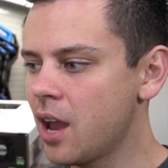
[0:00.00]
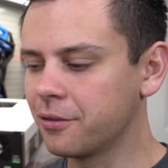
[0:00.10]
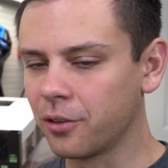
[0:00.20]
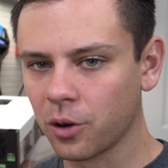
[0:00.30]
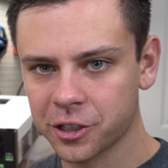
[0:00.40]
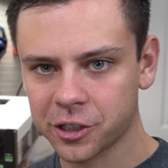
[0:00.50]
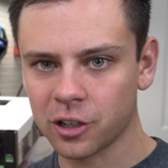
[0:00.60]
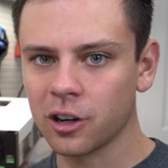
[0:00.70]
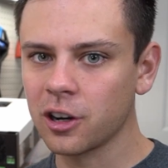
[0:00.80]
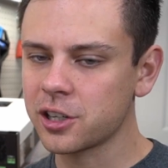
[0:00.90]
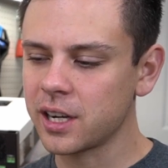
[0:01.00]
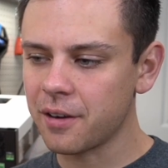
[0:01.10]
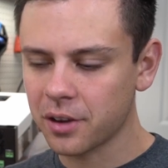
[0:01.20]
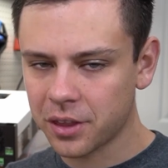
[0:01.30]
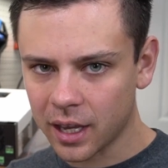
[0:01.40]
for surge and
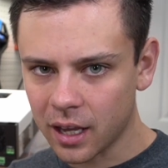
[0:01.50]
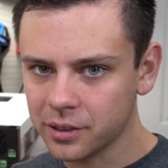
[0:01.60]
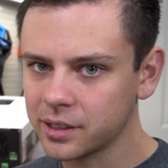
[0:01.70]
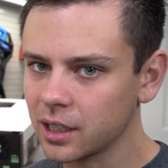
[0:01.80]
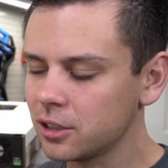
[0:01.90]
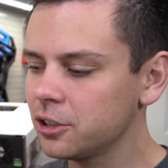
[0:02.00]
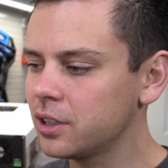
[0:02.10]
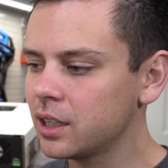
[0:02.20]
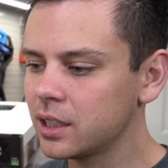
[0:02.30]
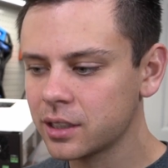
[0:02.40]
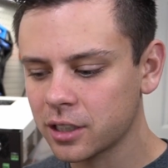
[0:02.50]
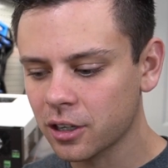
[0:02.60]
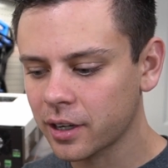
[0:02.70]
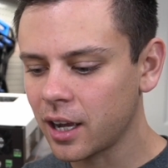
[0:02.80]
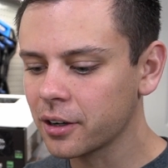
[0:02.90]
everything else included into
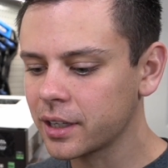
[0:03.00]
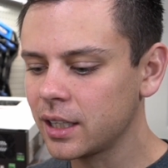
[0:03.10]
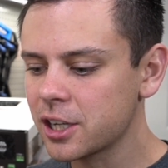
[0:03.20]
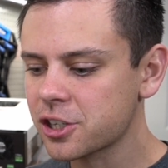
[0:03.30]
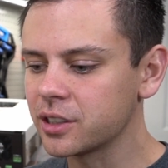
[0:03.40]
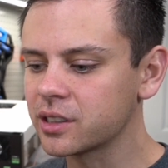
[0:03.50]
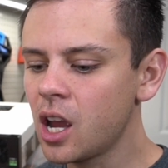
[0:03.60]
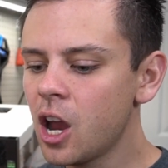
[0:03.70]
your calculations,